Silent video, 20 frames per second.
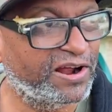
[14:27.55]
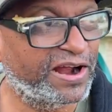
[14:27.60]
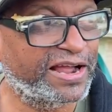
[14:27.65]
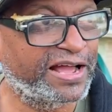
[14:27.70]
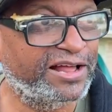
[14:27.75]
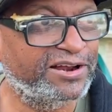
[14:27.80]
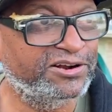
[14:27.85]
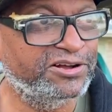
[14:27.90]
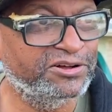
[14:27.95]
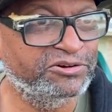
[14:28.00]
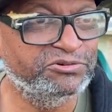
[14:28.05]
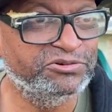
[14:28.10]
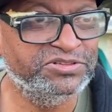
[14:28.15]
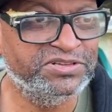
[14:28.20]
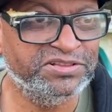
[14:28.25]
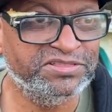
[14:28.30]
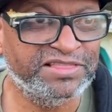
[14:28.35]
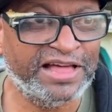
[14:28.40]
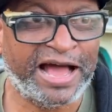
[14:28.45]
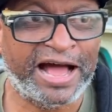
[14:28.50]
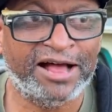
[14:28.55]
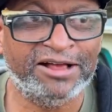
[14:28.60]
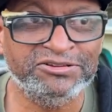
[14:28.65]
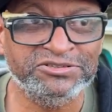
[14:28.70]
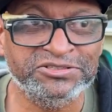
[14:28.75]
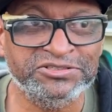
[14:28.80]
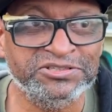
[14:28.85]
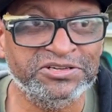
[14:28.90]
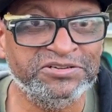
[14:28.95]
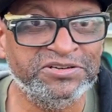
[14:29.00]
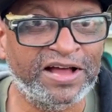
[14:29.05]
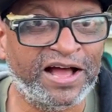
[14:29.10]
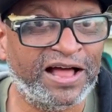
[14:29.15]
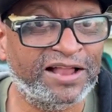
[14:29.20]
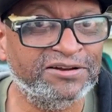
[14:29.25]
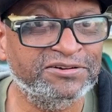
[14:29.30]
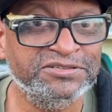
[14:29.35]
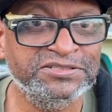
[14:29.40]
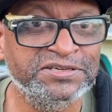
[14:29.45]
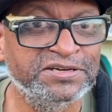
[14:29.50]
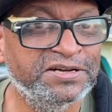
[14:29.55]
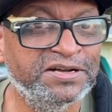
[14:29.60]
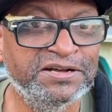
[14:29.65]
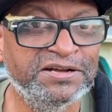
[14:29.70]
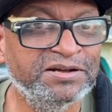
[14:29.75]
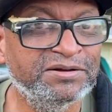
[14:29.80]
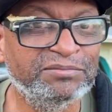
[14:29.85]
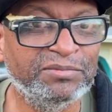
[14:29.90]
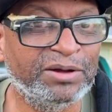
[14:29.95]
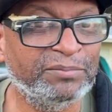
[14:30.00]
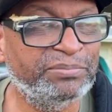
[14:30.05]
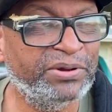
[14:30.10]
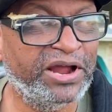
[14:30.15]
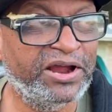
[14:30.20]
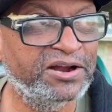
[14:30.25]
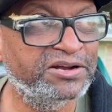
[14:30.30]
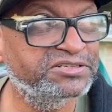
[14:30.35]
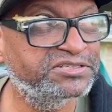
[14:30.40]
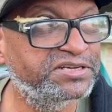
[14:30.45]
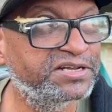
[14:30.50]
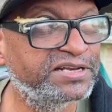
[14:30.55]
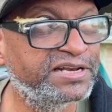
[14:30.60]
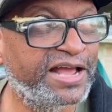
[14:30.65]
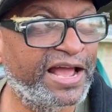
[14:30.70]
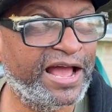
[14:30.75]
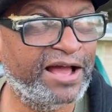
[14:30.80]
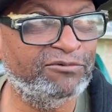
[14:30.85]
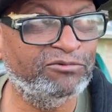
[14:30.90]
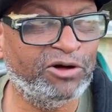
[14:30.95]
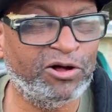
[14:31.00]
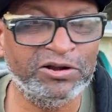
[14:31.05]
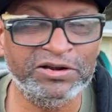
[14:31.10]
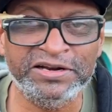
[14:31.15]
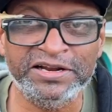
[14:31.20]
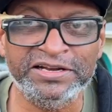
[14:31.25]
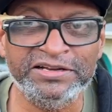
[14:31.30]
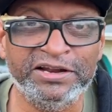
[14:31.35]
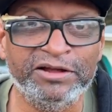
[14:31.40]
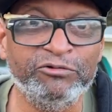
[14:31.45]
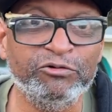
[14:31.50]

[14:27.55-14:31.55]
or I got hundreds of thousands of dollars. My parents didn't have all that.